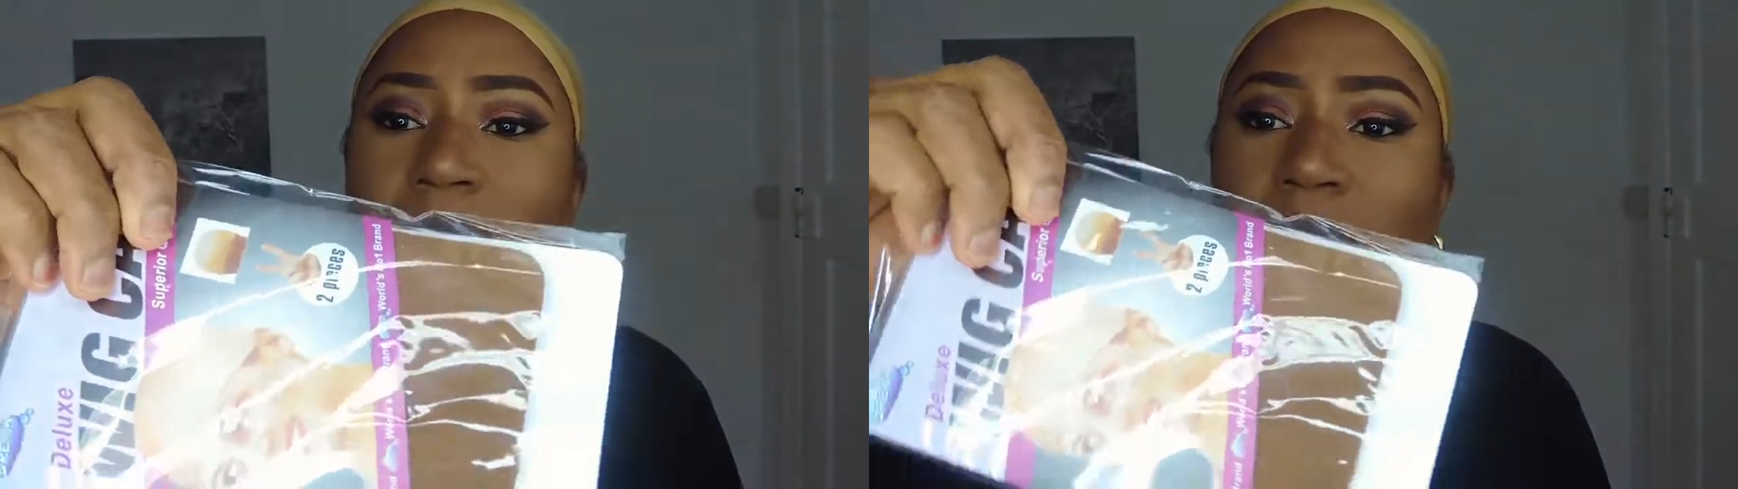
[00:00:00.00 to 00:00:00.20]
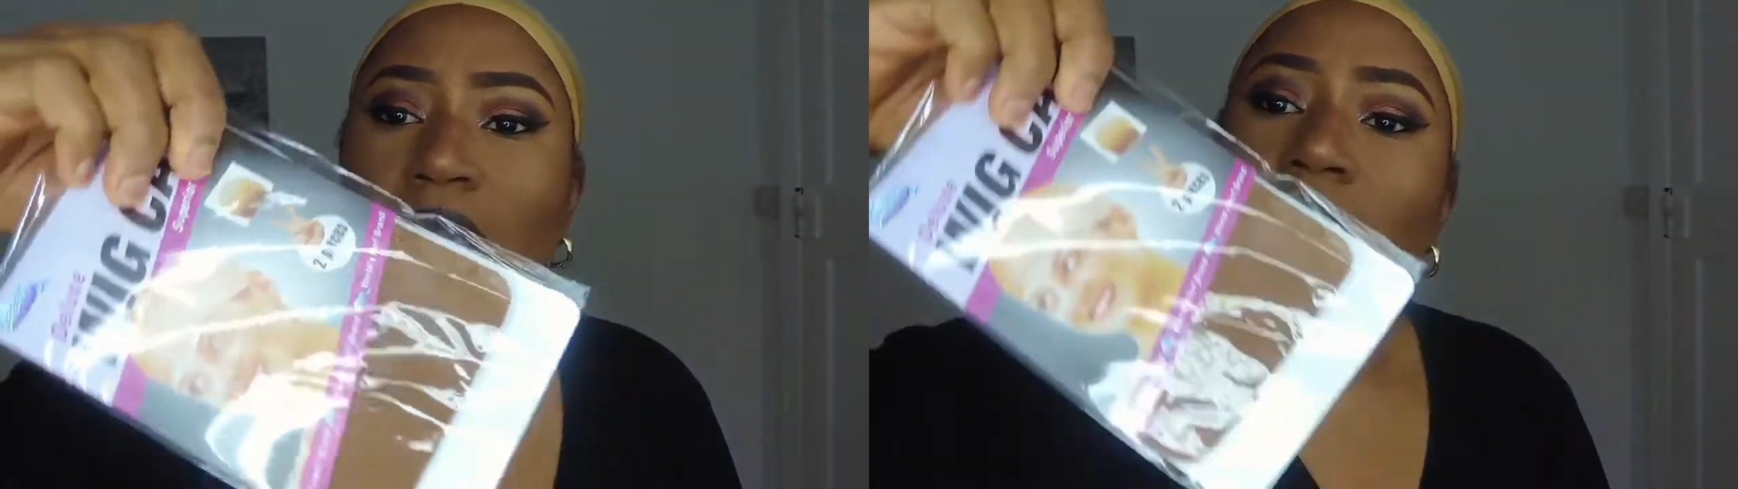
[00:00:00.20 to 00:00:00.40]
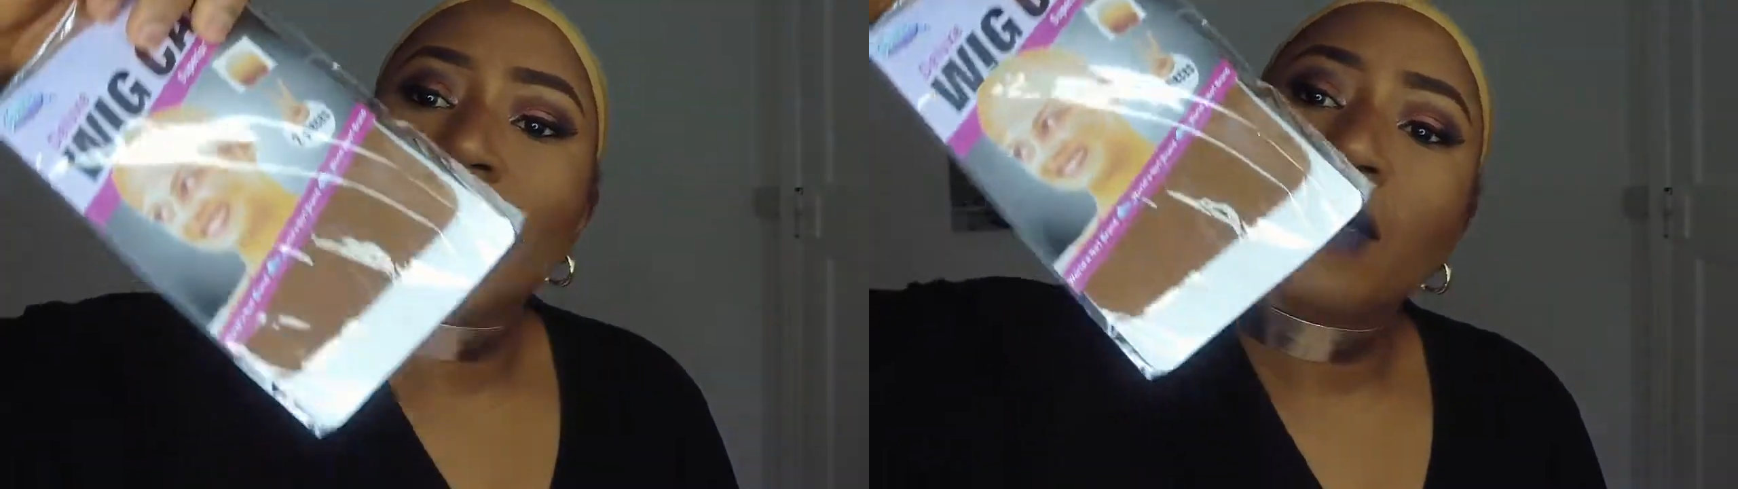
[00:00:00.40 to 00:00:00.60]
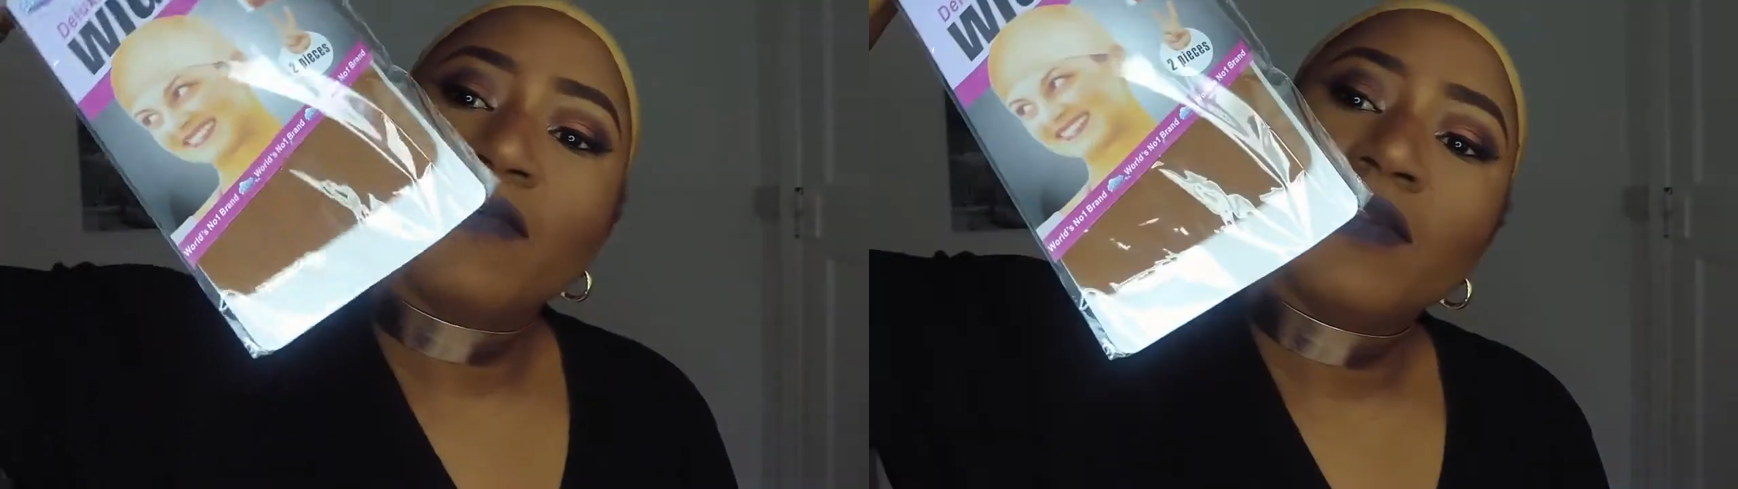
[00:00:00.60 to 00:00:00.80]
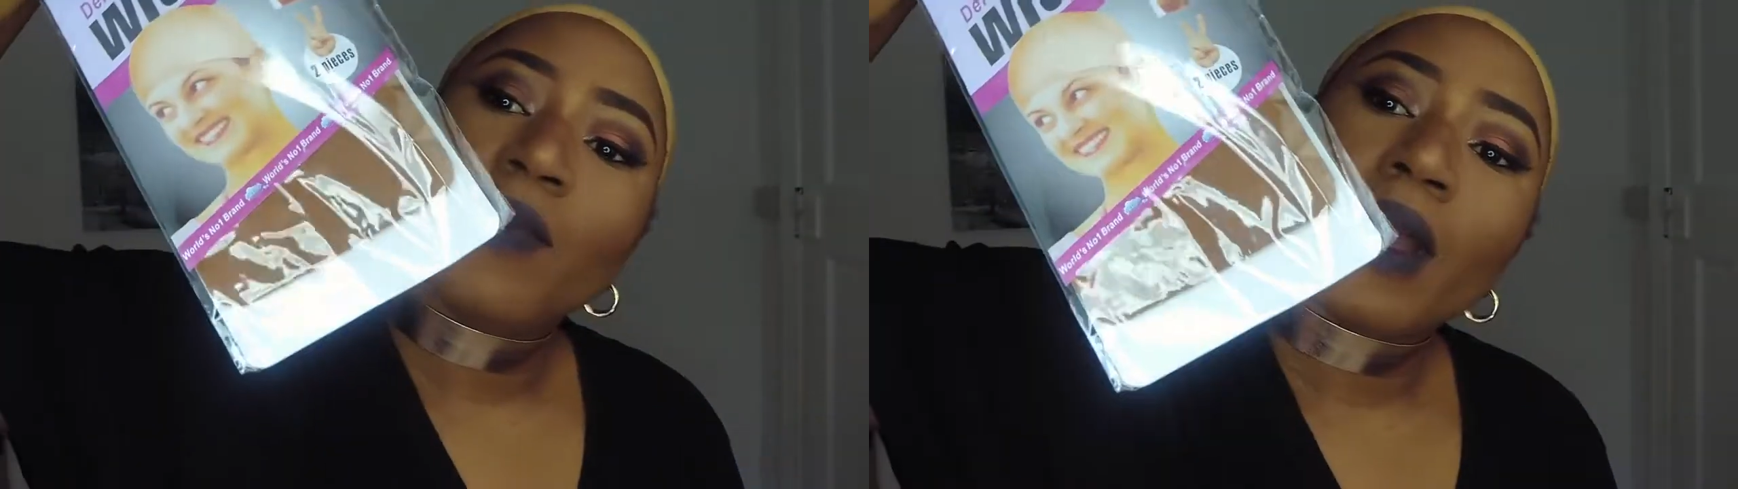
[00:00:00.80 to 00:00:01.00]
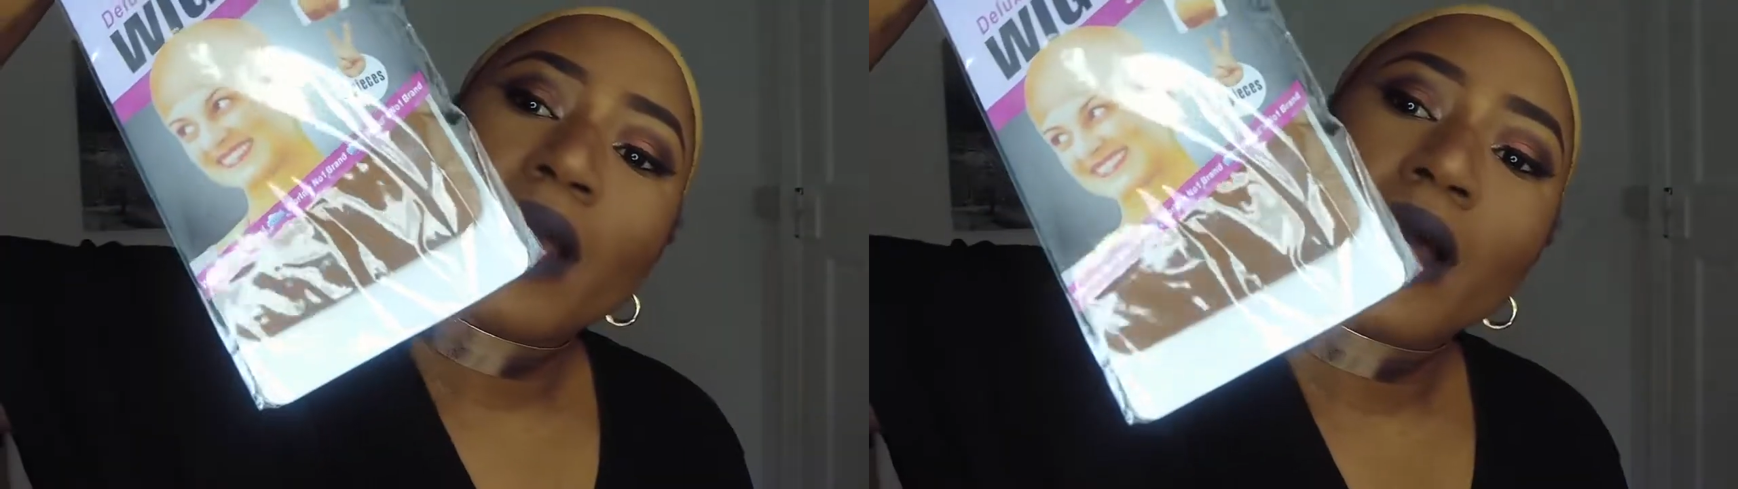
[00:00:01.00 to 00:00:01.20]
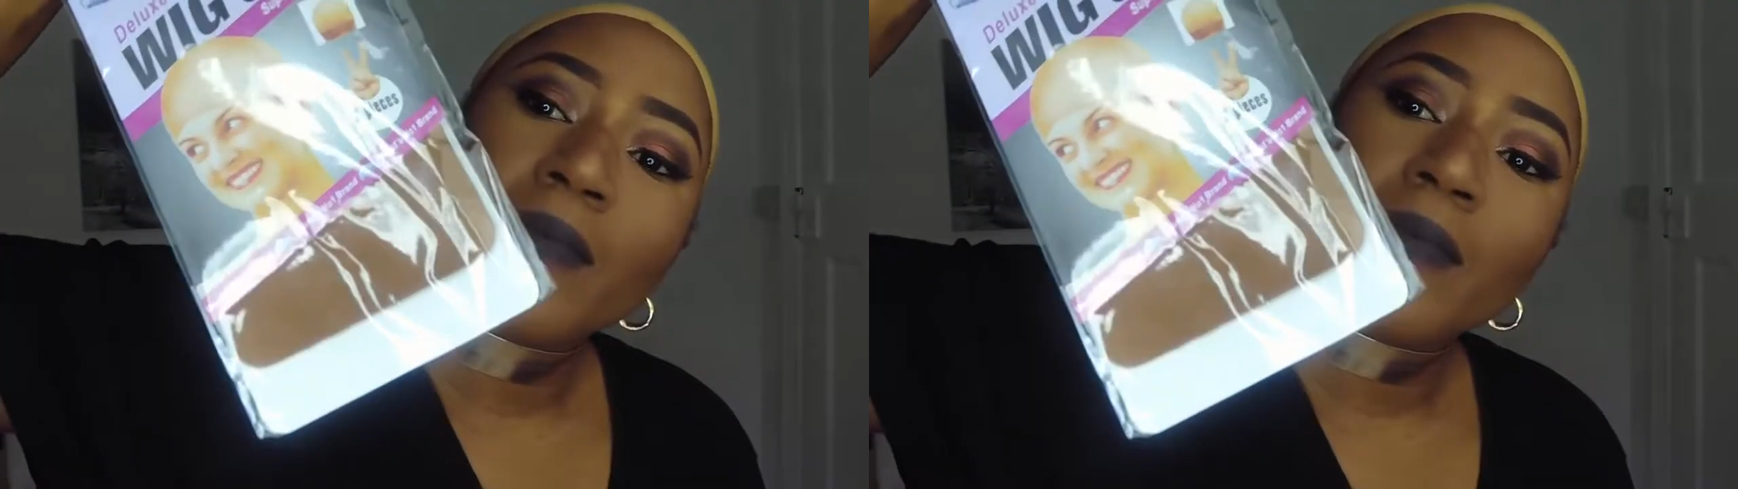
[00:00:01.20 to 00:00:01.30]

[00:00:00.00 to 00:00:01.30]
the color of the wig